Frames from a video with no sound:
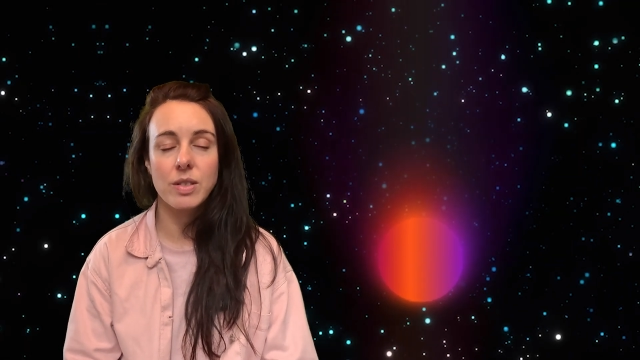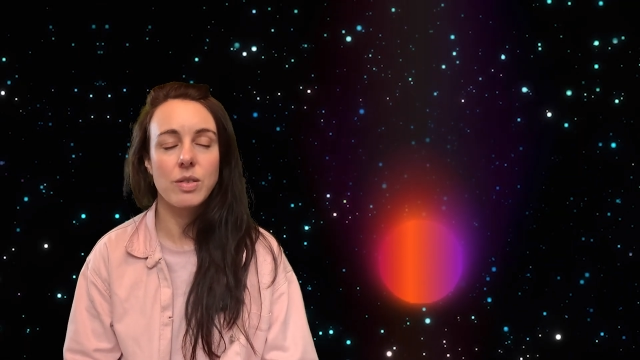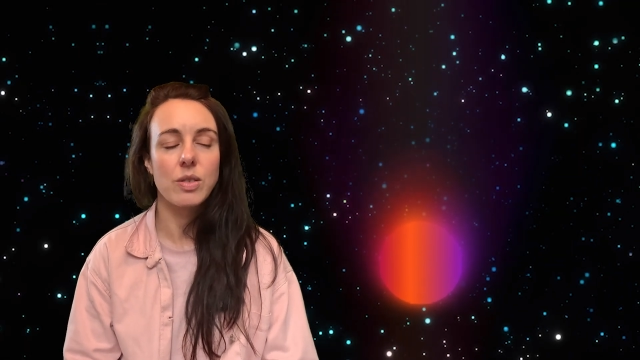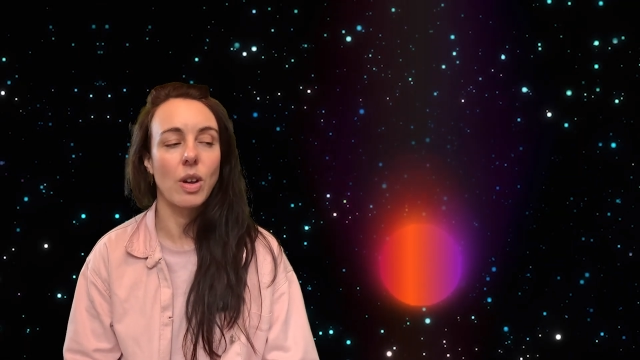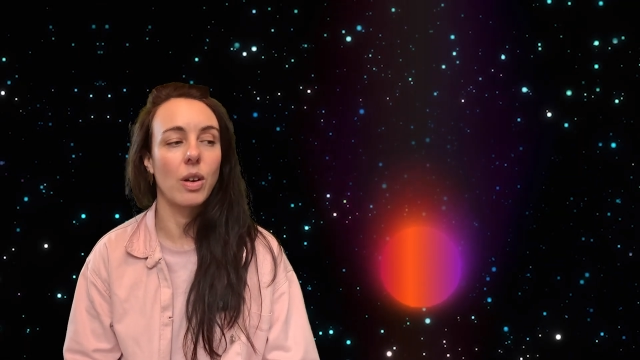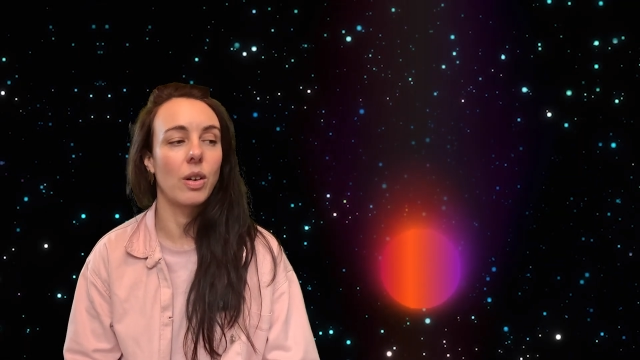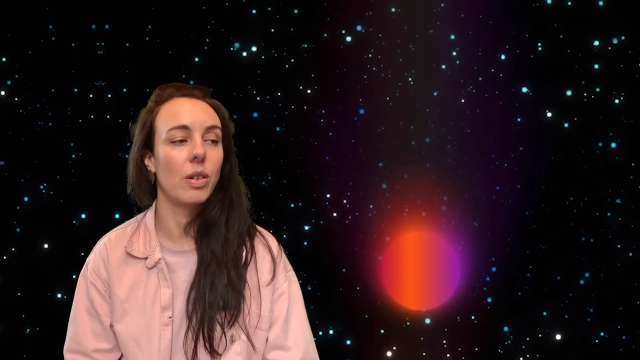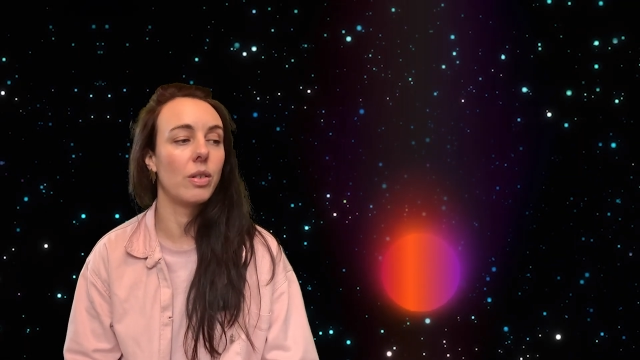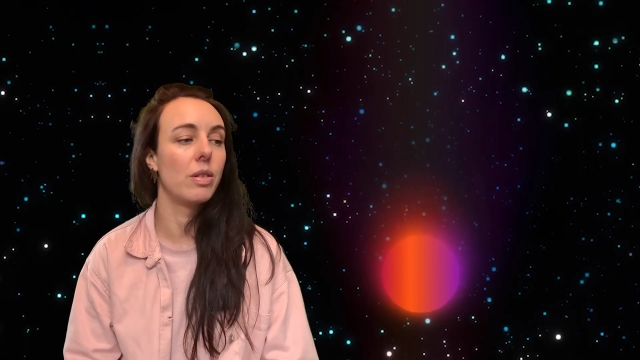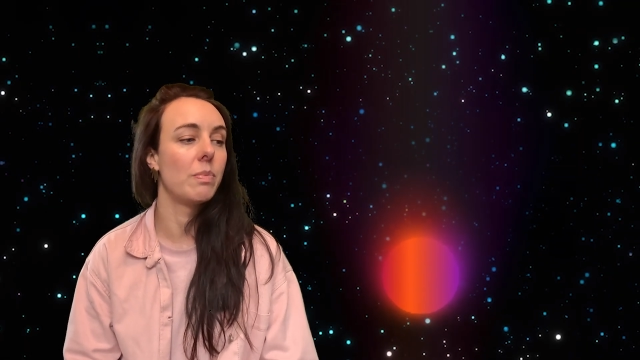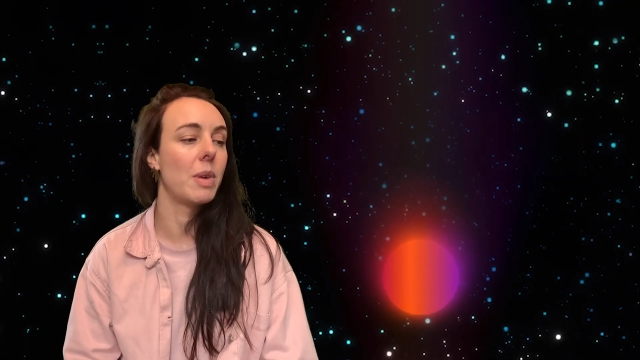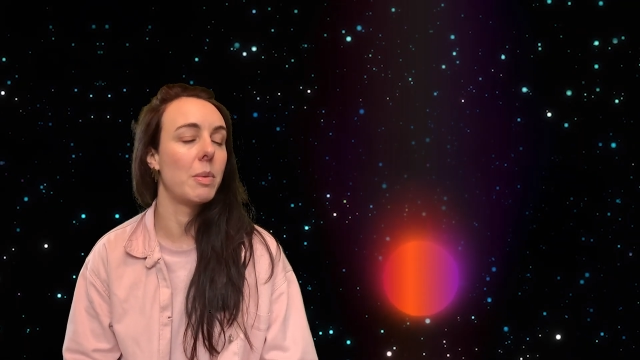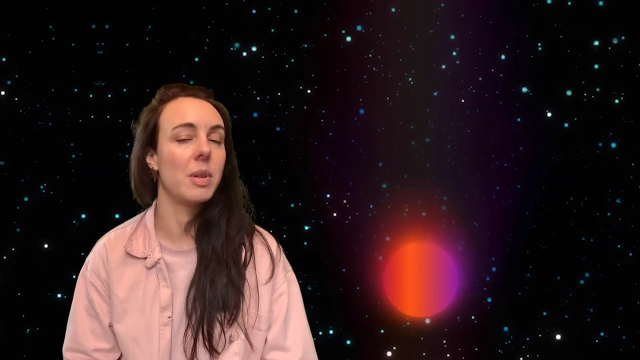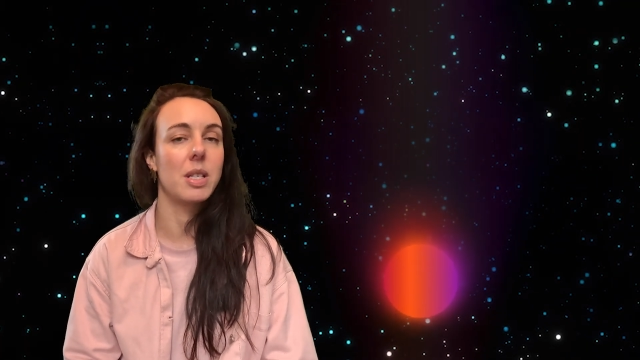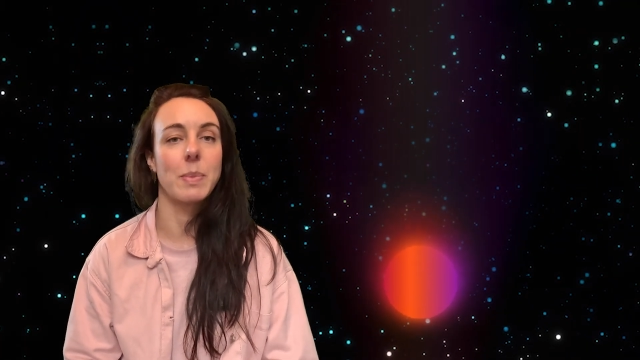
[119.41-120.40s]
so
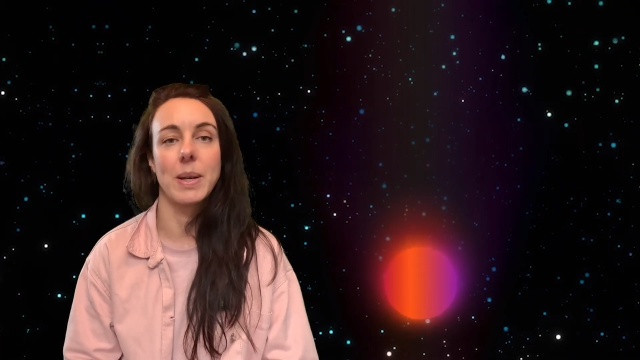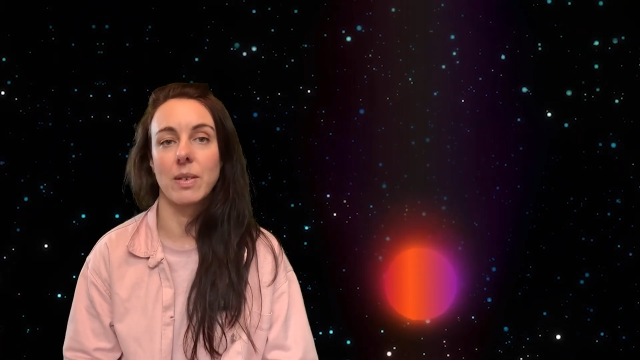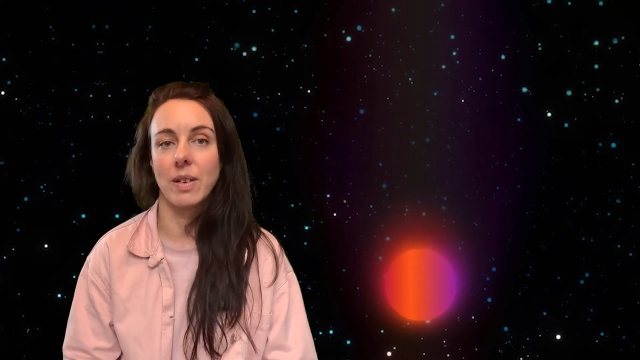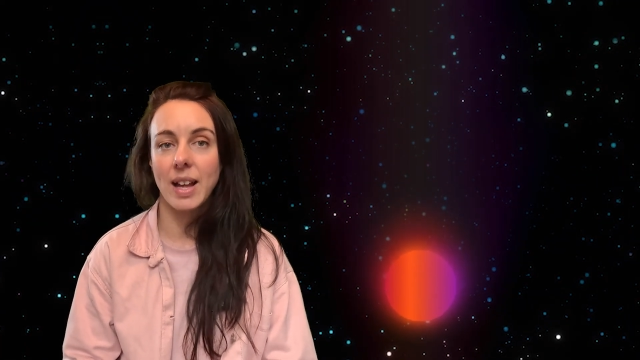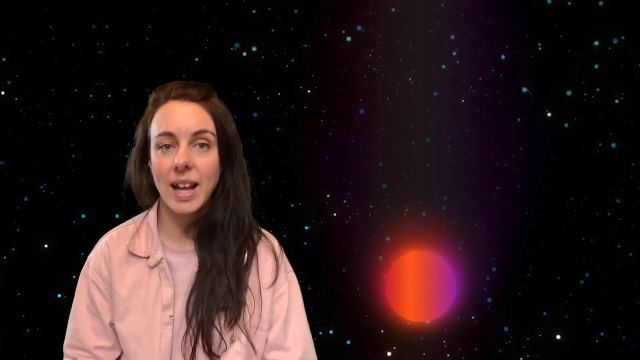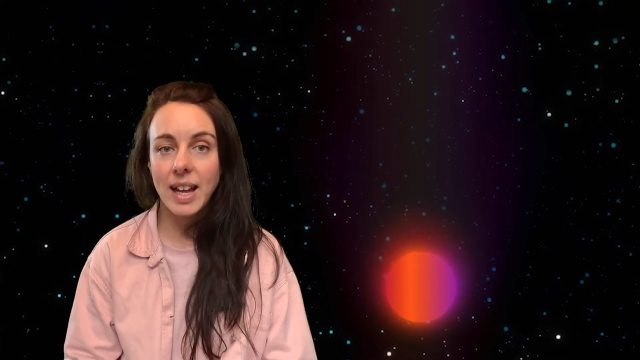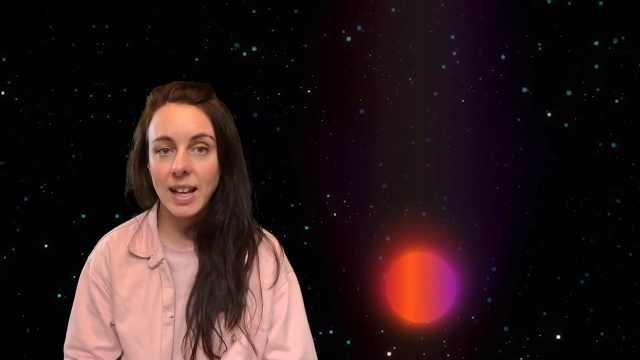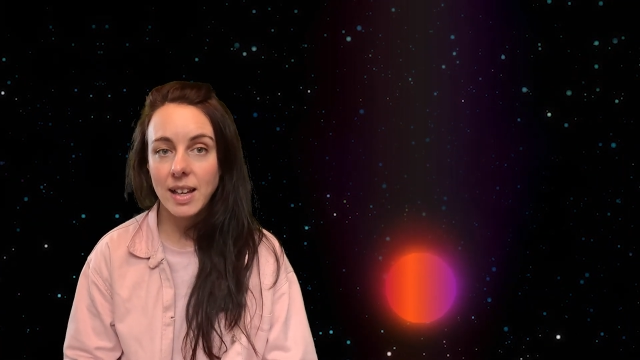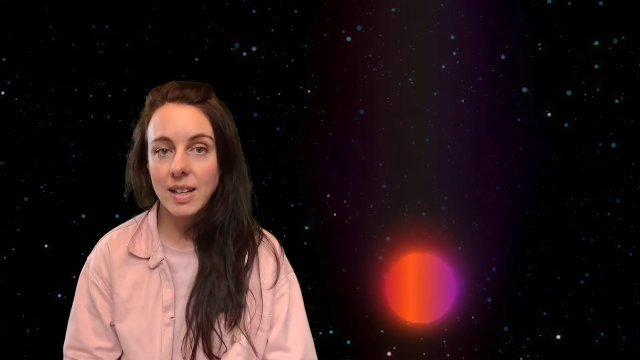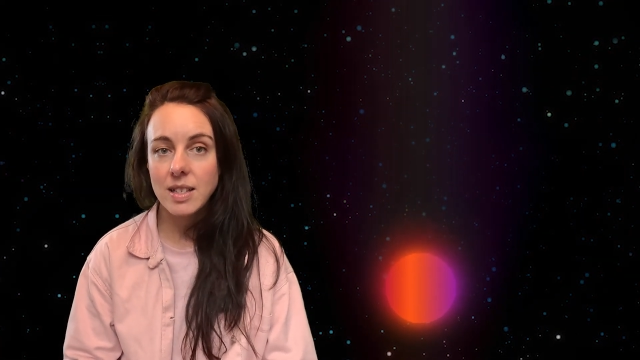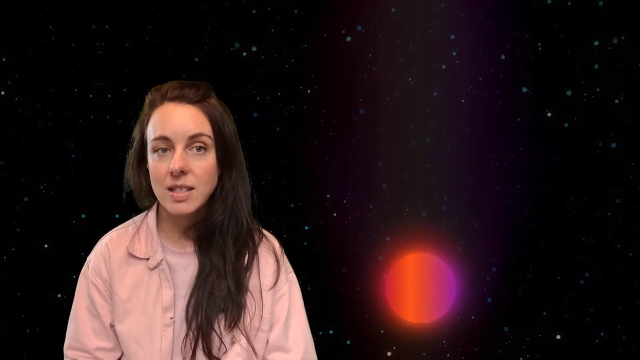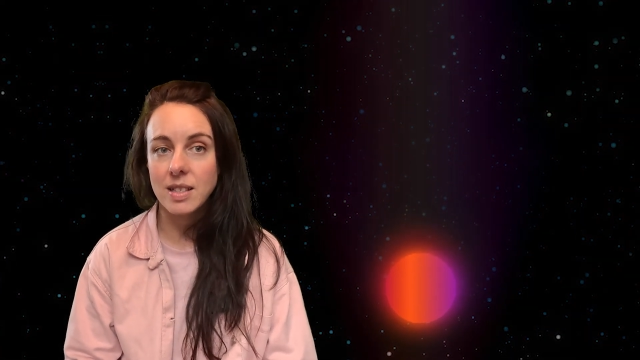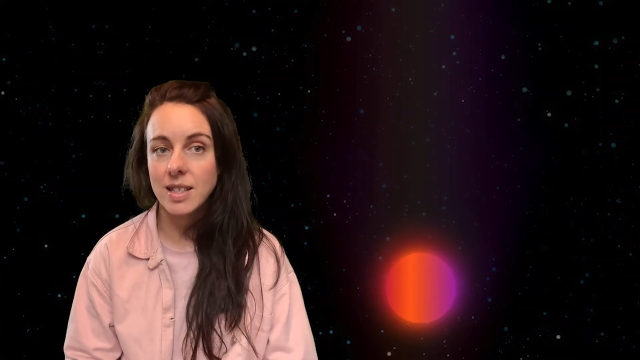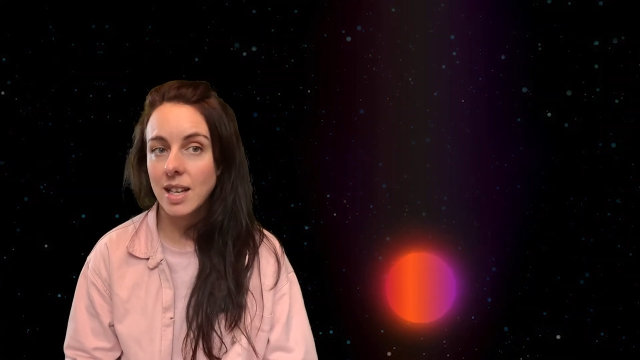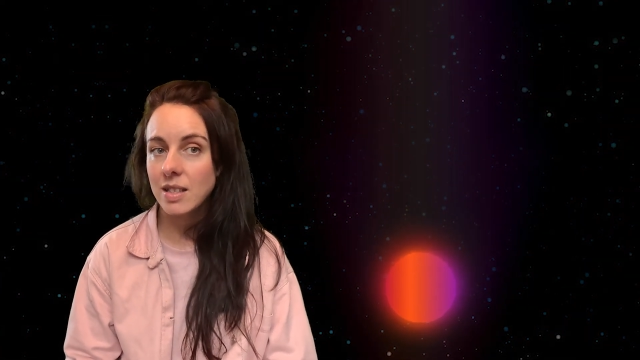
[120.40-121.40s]
maybe depending on
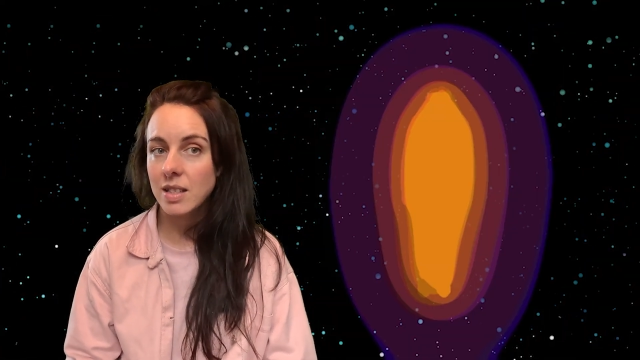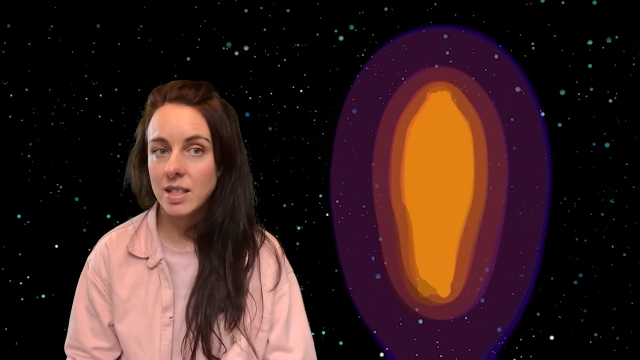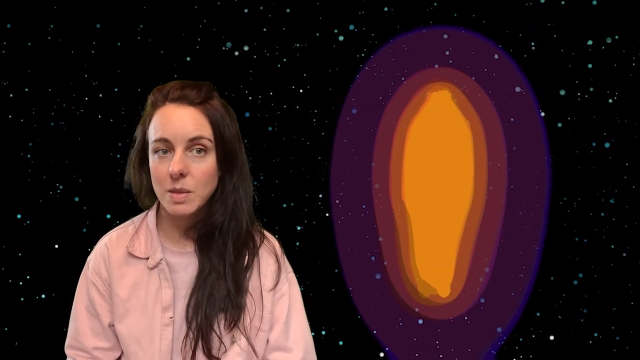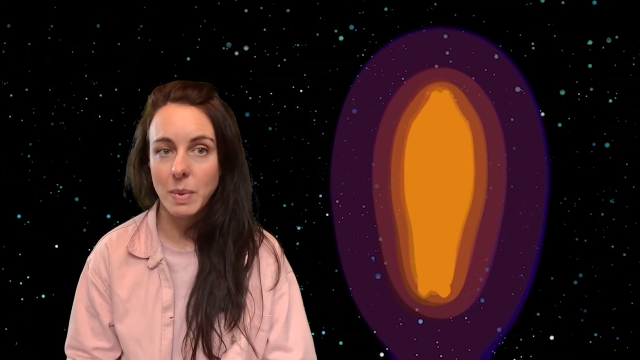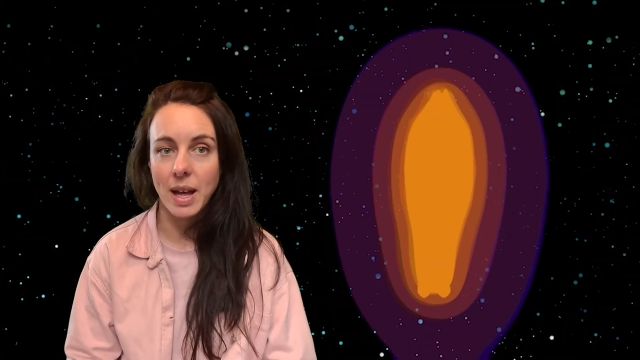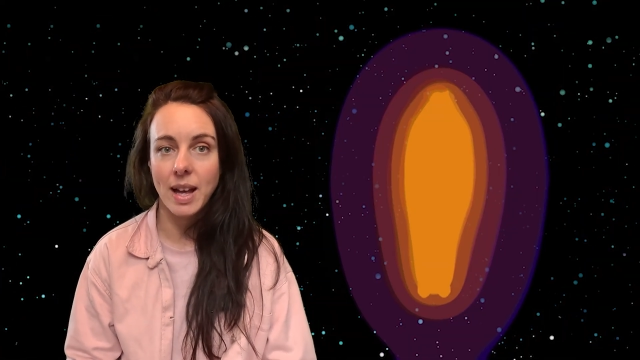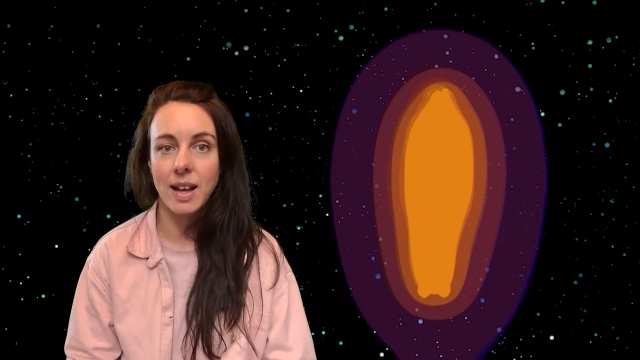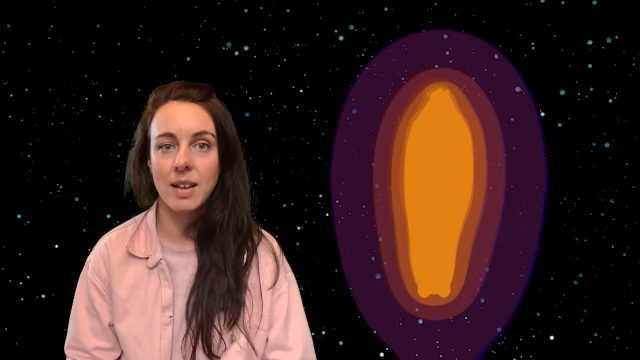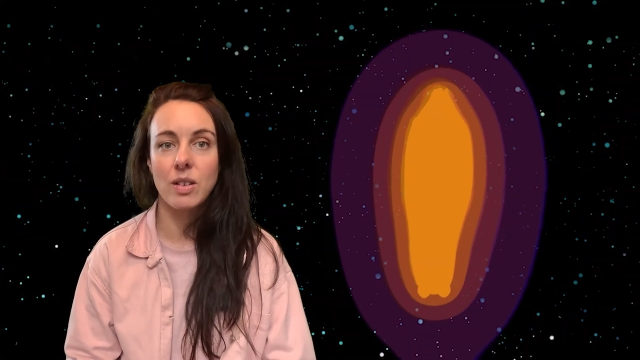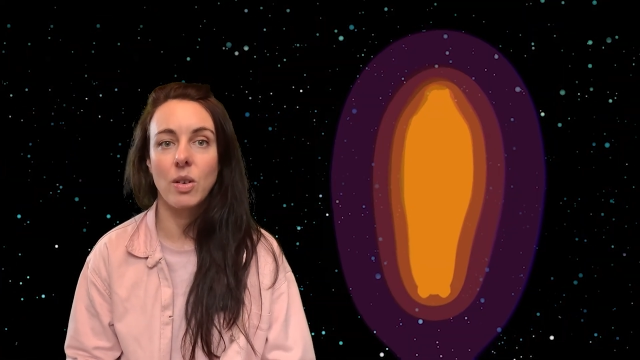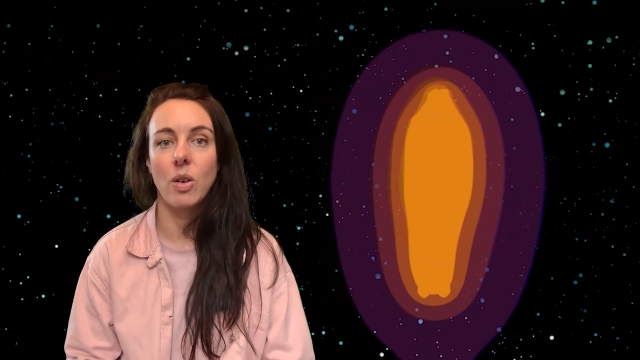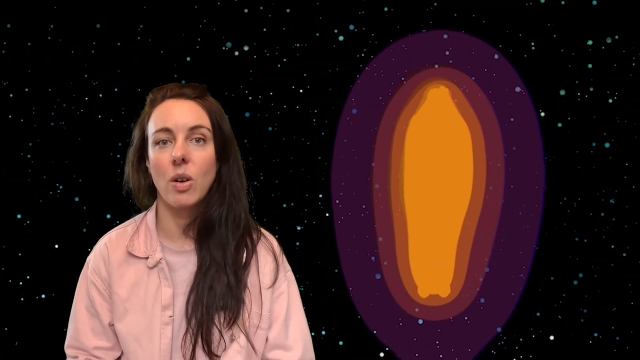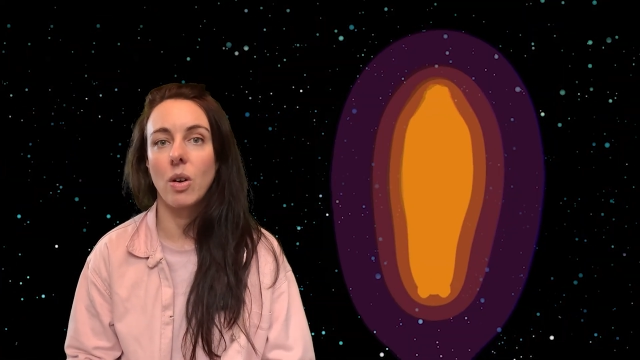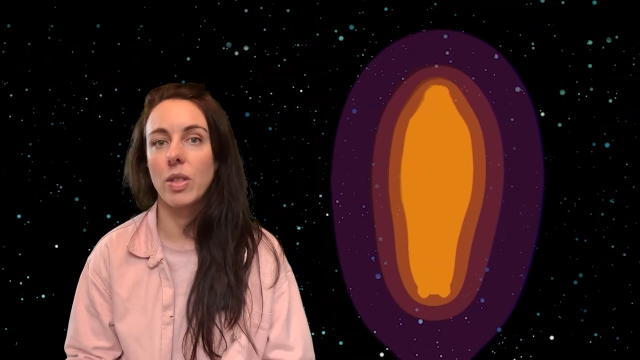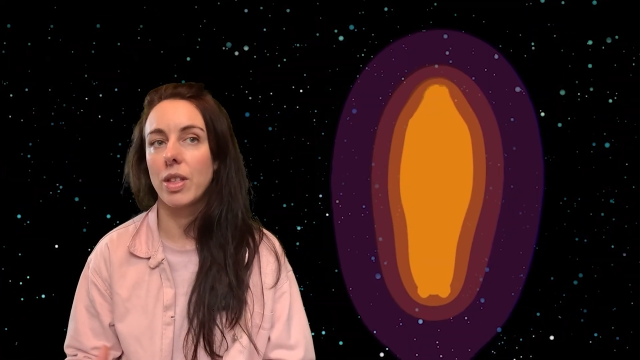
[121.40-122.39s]
age, attention span,
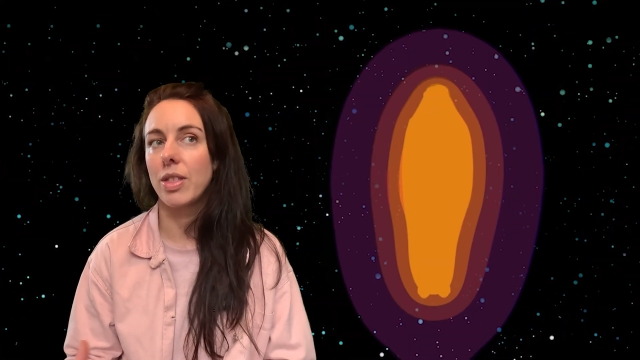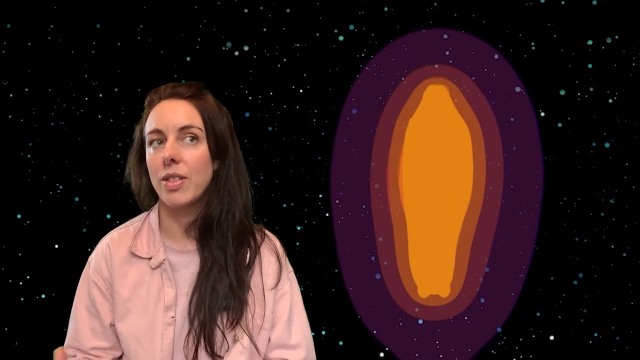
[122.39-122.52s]
or the